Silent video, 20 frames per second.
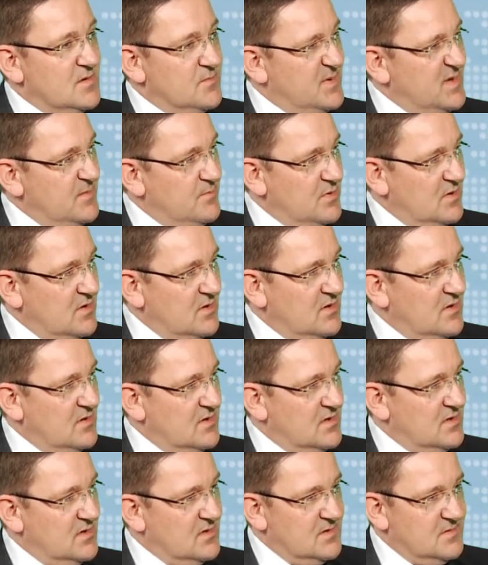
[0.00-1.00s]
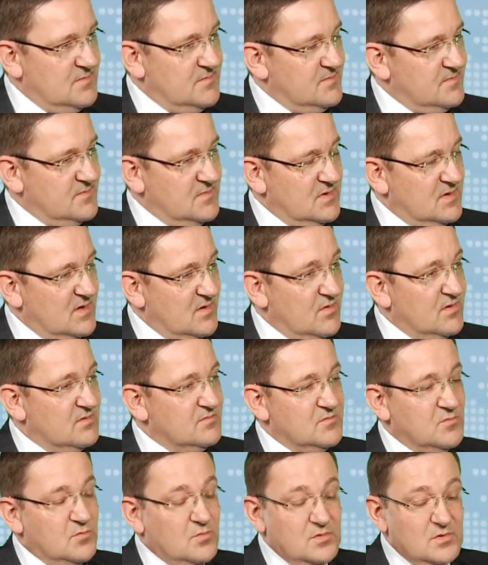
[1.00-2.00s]
people,
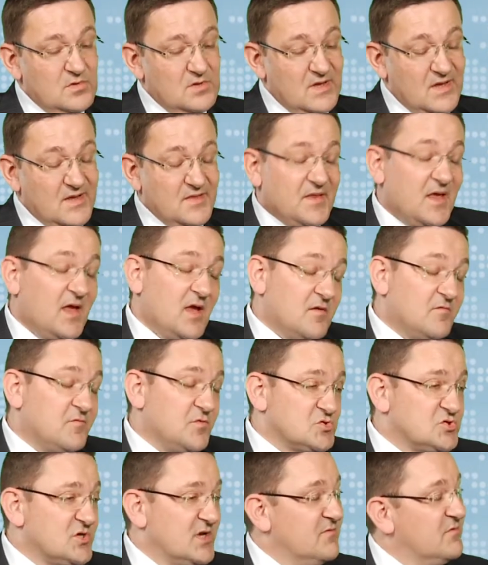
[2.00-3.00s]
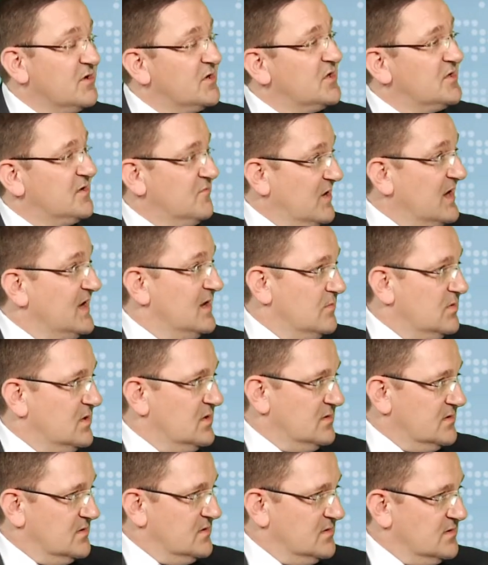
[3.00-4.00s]
and they unfortunately were not
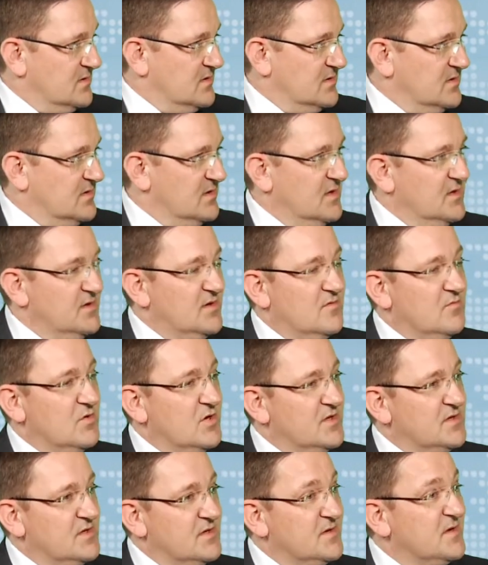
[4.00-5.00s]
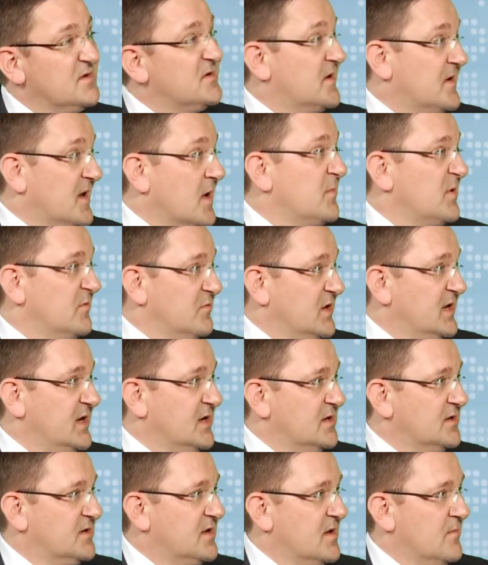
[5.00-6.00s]
available in the quality and in the number we
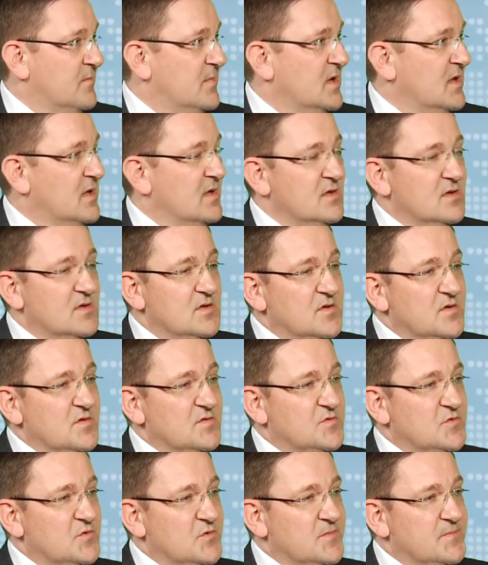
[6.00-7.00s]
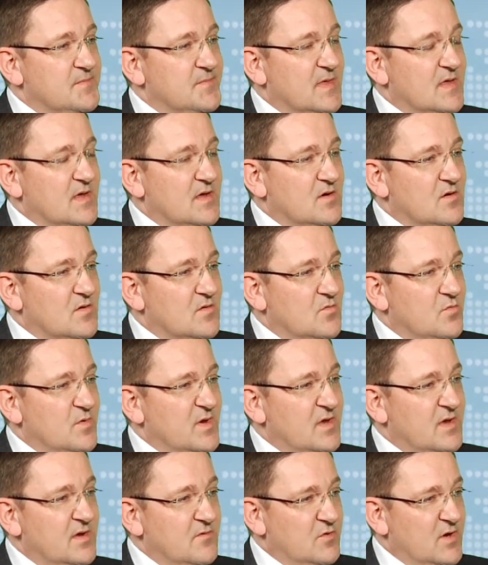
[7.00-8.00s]
needed them. So
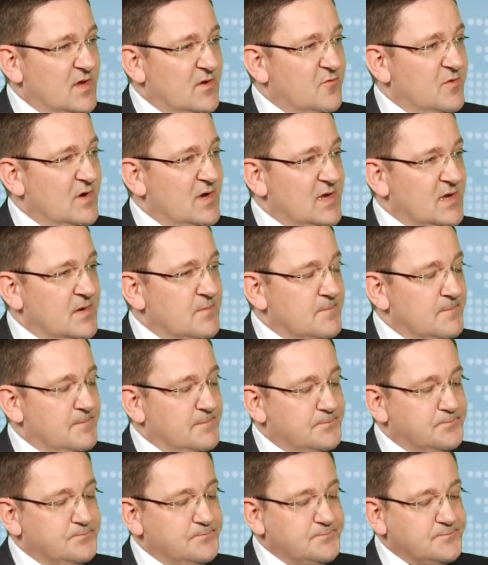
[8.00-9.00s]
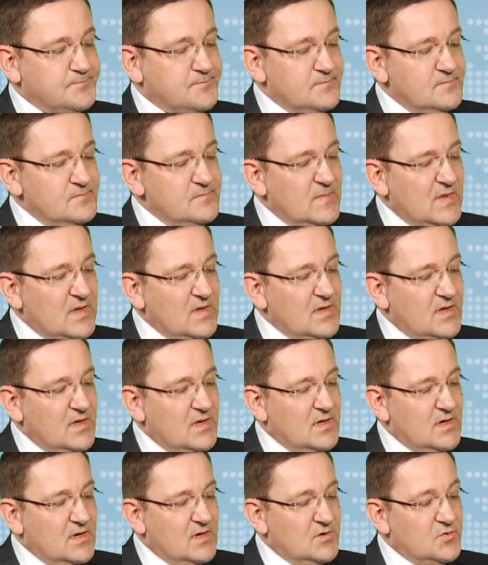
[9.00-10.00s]
we had really
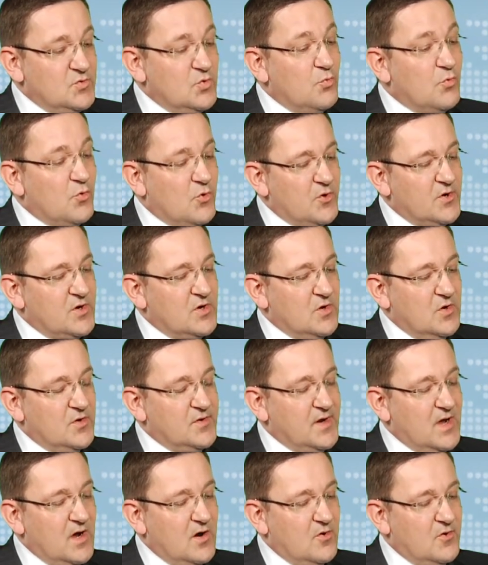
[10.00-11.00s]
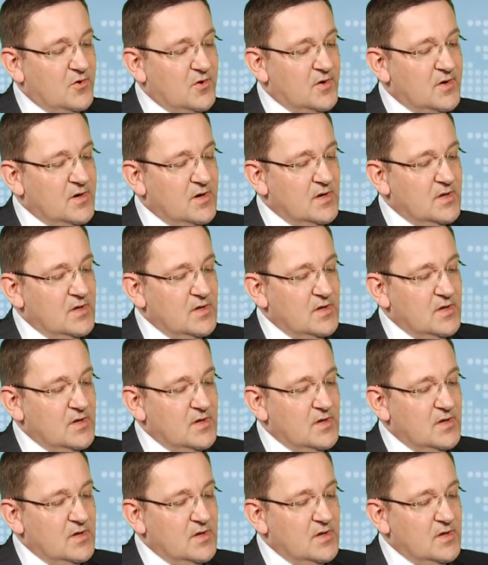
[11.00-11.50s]
to work on our